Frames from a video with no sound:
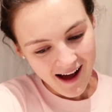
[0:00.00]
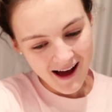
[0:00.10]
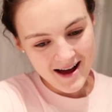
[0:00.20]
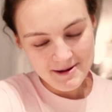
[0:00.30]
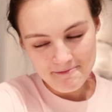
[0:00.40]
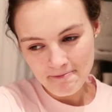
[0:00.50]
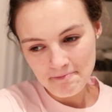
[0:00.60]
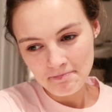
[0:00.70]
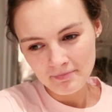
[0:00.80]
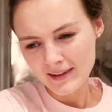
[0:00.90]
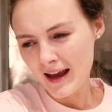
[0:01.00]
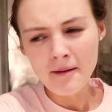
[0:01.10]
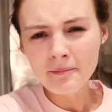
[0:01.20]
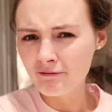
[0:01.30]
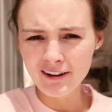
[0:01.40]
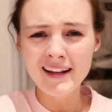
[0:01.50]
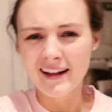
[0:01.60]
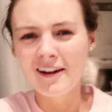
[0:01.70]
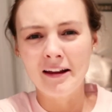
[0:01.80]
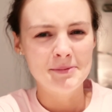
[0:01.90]
Yeah, I'm really
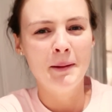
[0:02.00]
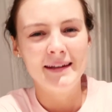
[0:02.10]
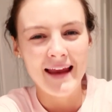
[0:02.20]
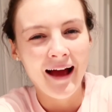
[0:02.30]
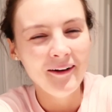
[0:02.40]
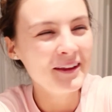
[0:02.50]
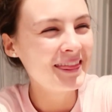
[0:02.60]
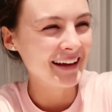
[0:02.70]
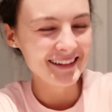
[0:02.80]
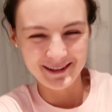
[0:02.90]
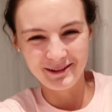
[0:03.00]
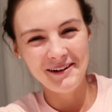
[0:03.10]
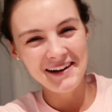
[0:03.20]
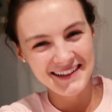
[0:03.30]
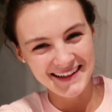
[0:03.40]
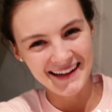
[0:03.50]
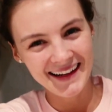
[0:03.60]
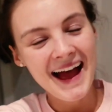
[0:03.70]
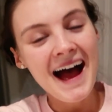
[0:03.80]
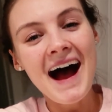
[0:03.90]
gonna go to bed now. Thanks for
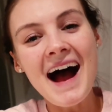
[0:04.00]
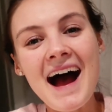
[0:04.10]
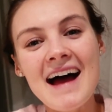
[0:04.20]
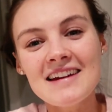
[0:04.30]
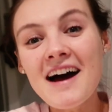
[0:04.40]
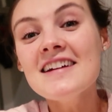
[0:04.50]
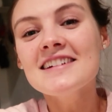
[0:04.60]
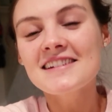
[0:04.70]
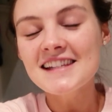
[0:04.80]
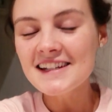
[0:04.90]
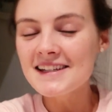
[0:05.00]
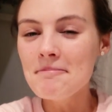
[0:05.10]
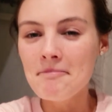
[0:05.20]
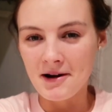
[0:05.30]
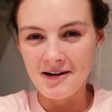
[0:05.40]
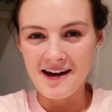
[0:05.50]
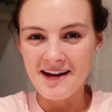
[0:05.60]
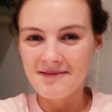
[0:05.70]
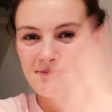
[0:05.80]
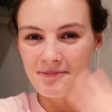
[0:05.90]
watching, and I shall see you tomorrow.